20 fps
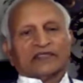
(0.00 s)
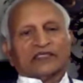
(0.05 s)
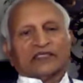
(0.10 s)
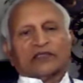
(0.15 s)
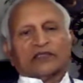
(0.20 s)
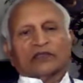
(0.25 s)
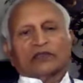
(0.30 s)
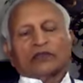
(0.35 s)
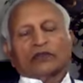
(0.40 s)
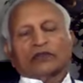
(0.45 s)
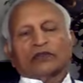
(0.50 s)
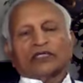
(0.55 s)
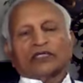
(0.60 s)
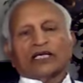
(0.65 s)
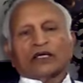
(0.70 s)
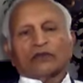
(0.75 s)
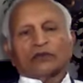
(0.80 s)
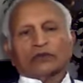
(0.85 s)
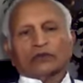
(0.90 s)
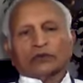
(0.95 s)
You don't
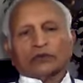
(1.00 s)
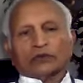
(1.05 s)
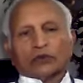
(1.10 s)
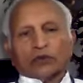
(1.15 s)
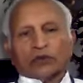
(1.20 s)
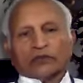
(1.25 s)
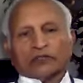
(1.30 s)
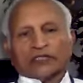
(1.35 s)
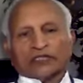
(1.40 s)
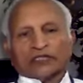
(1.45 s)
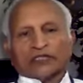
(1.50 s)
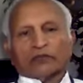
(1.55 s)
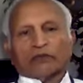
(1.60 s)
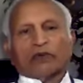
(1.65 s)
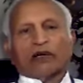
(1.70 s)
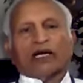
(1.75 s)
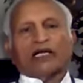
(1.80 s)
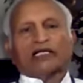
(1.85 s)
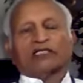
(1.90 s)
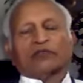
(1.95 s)
have to torture the
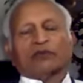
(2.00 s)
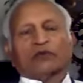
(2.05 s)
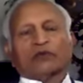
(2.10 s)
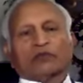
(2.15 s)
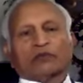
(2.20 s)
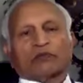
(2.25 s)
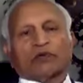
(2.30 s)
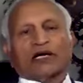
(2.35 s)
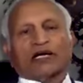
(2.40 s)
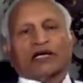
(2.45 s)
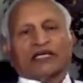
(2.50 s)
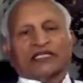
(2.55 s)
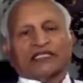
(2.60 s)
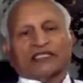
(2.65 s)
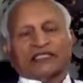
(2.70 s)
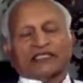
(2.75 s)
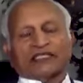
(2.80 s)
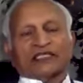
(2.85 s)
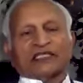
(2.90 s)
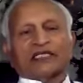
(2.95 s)
body or
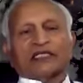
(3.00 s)
mind.